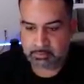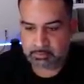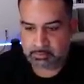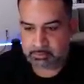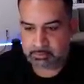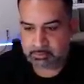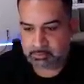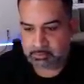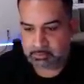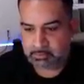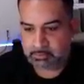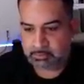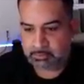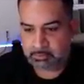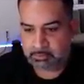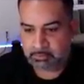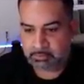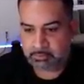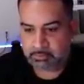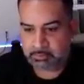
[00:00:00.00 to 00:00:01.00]

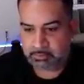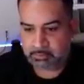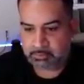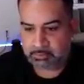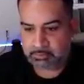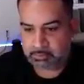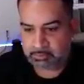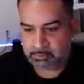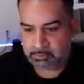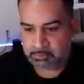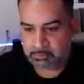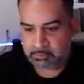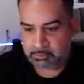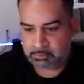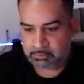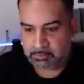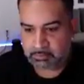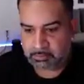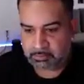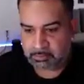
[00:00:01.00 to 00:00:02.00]

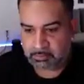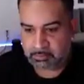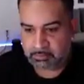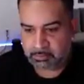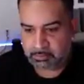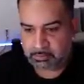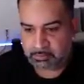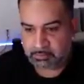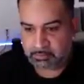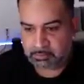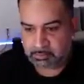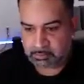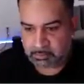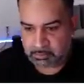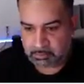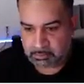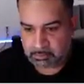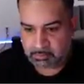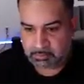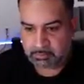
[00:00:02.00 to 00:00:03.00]

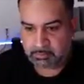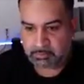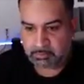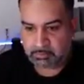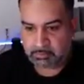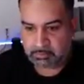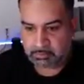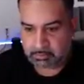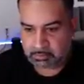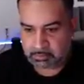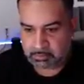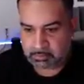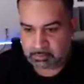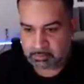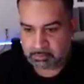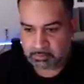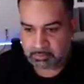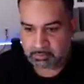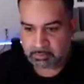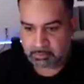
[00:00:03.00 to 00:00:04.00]

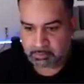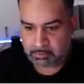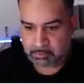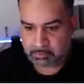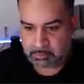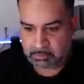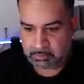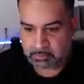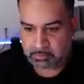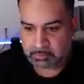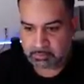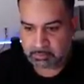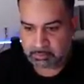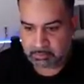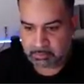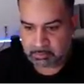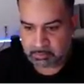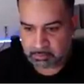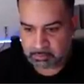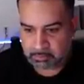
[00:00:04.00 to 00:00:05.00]

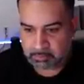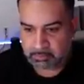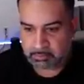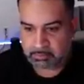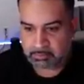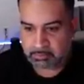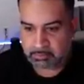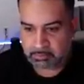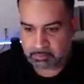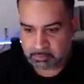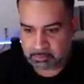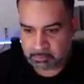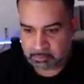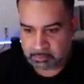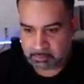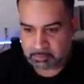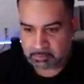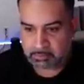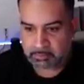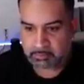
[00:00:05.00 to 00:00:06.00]

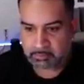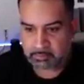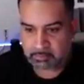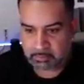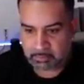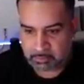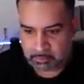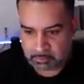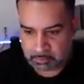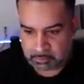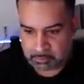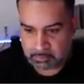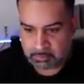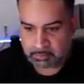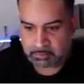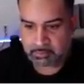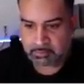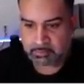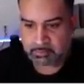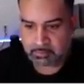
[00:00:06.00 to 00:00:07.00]

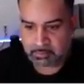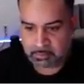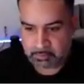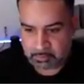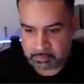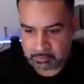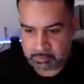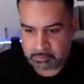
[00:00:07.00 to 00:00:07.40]
(silent)